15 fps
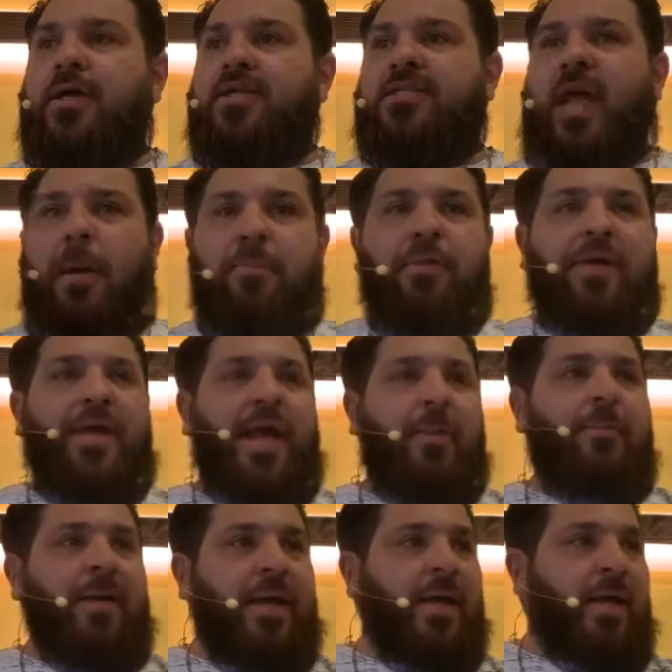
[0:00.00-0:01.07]
Stop looking at
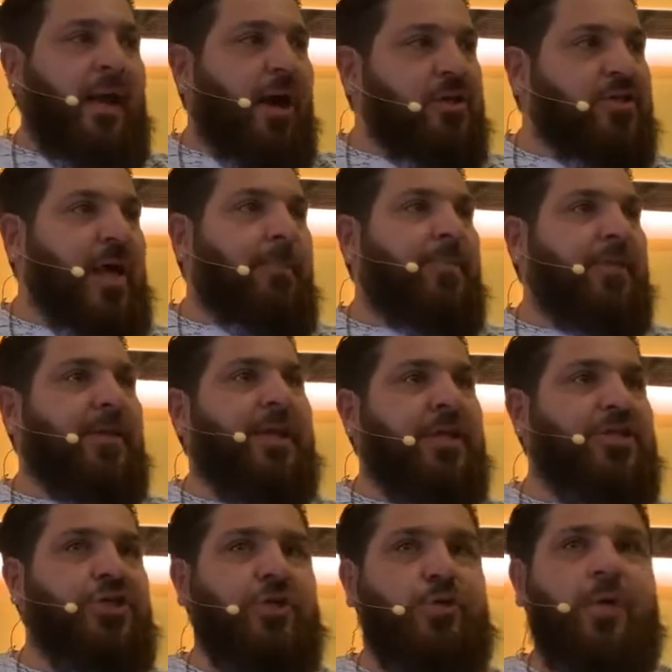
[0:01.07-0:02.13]
me. I'll stop looking
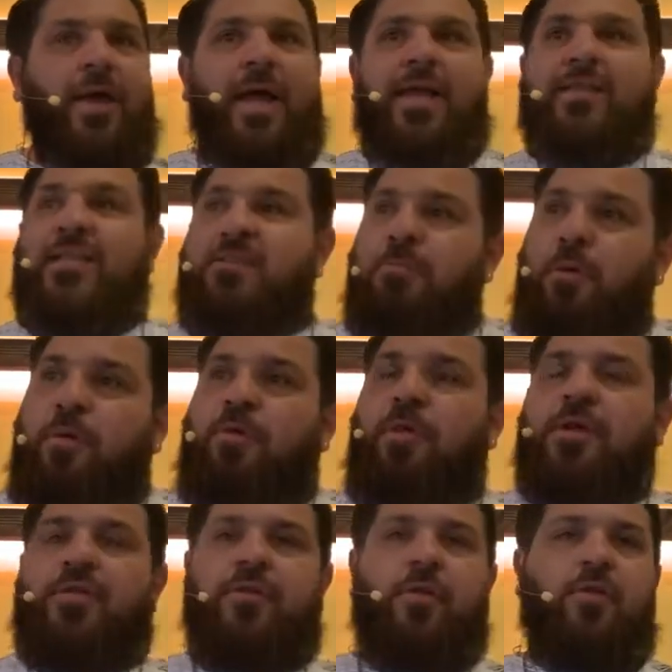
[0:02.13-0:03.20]
at you. Let's both
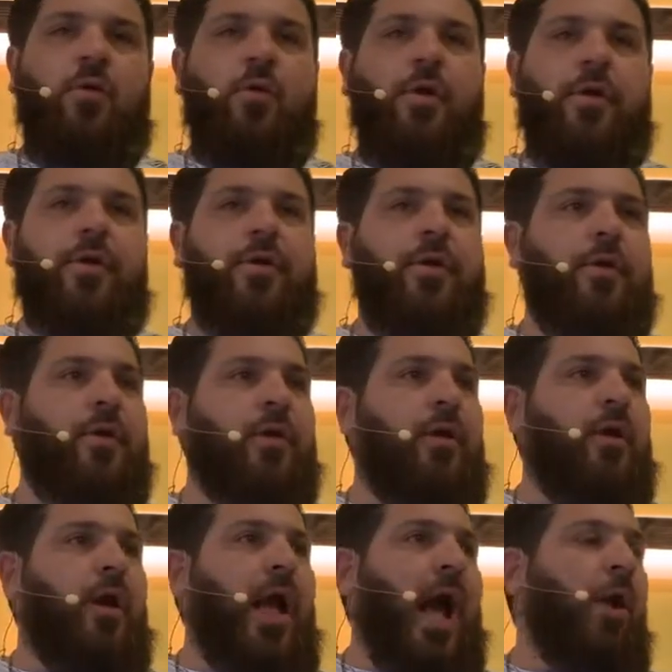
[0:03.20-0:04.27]
look to the Lord.
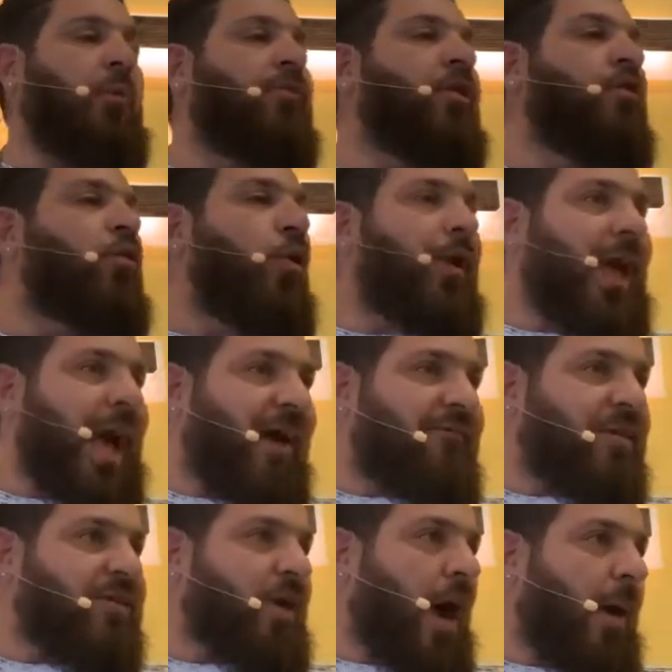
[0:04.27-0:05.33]
How would the Lord have
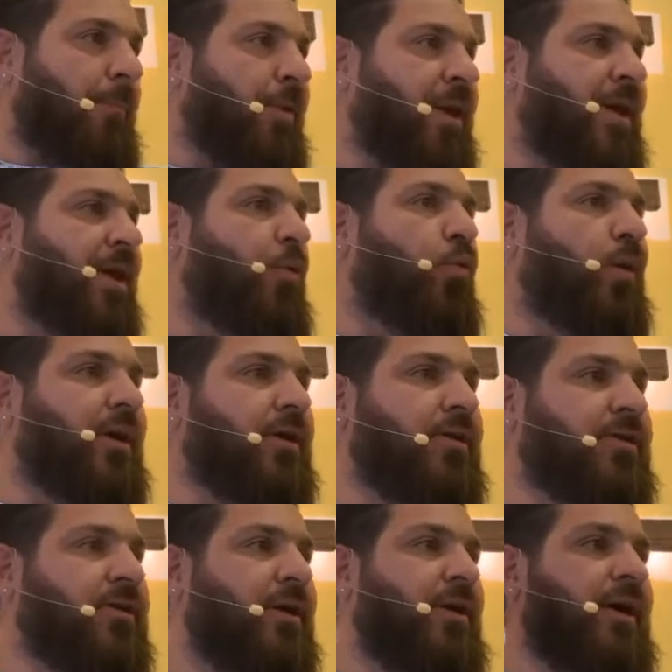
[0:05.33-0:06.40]
this operated and
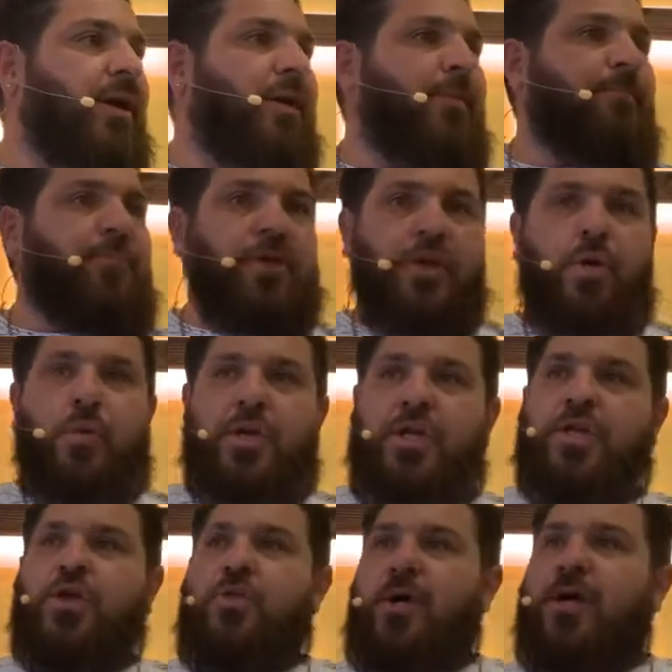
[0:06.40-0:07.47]
willed? You know, when you
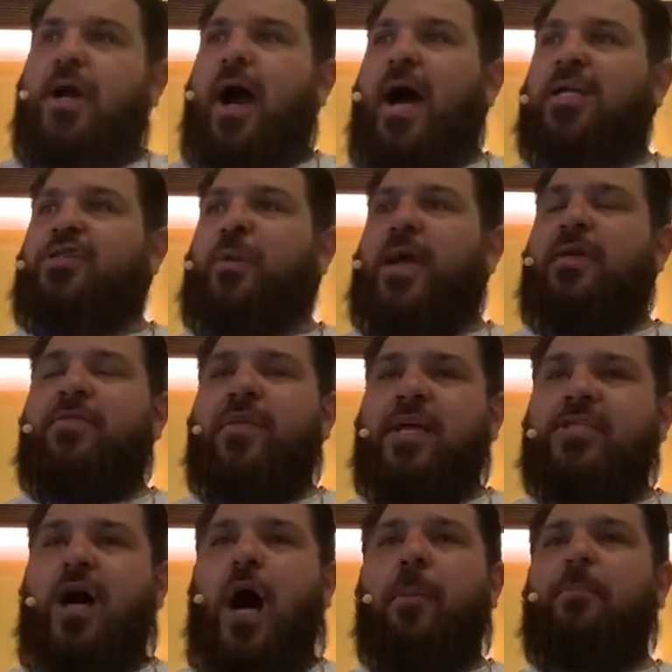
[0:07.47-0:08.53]
do it God's way, things
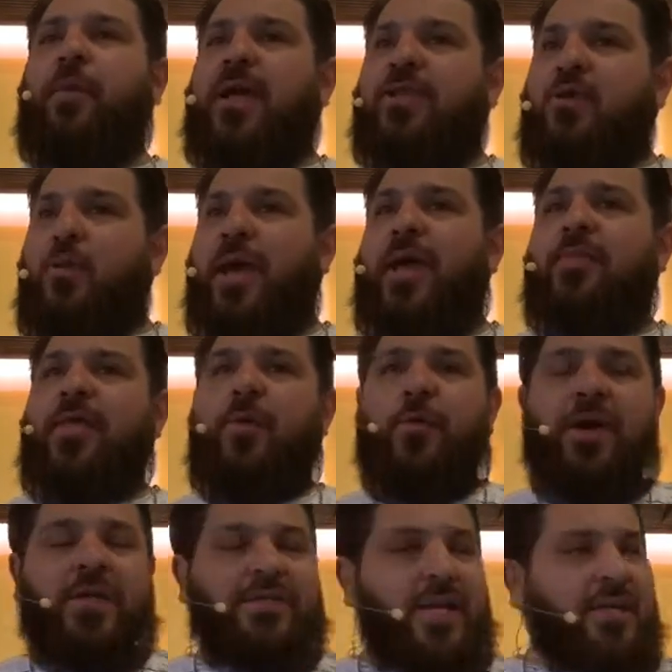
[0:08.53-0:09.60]
operate the way they were
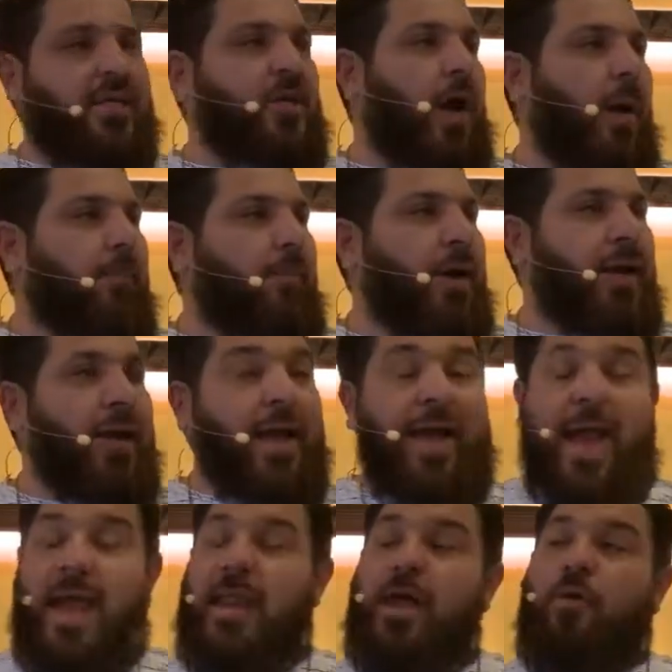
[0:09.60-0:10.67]
intended to operate,
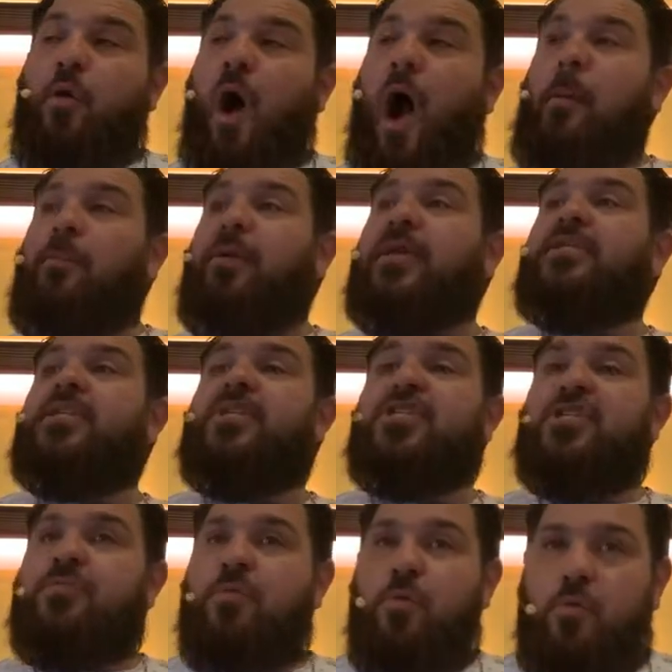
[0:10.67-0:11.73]
and it operates
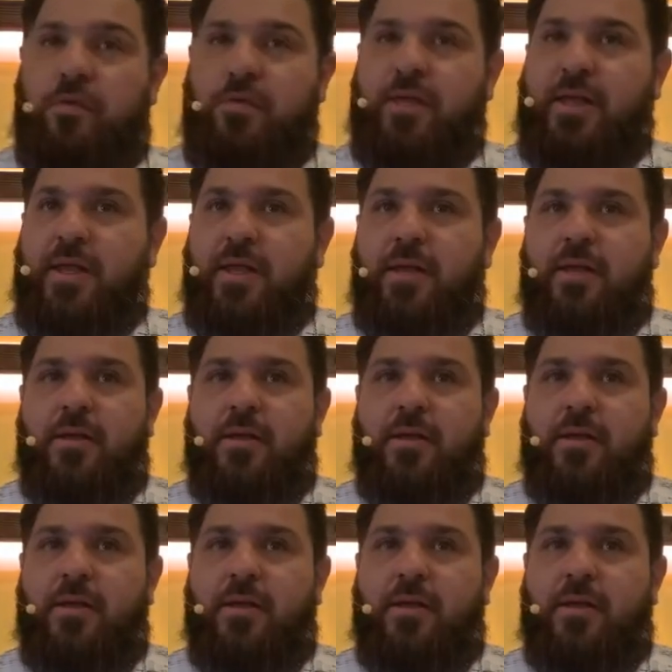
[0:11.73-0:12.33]
smoothly.